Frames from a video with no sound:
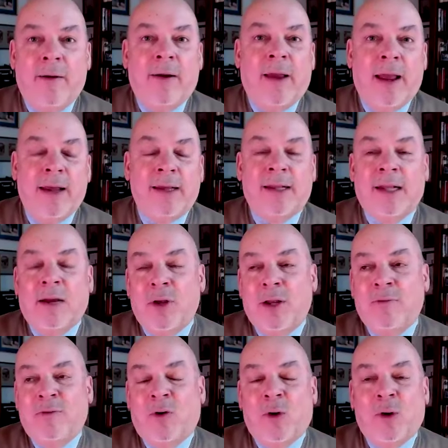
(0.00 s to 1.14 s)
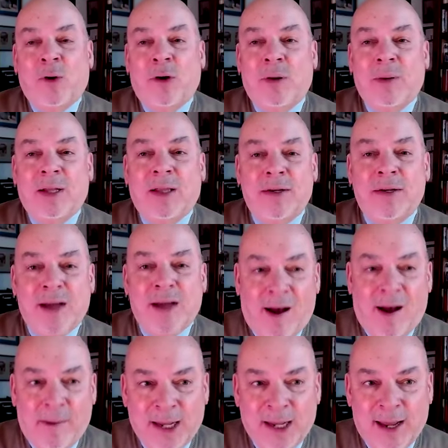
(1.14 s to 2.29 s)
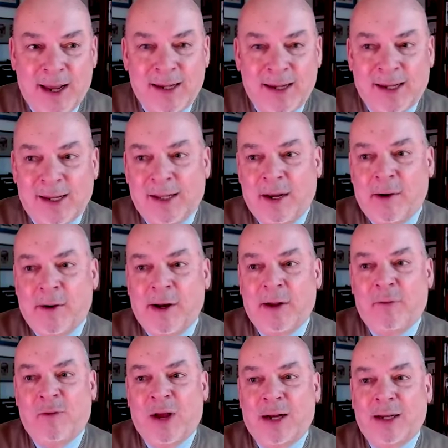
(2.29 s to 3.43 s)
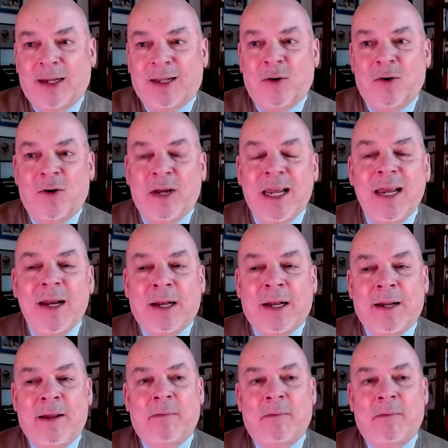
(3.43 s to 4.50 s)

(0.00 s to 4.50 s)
case that we've all heard about, the Dobbs case is there, and in fact is the lead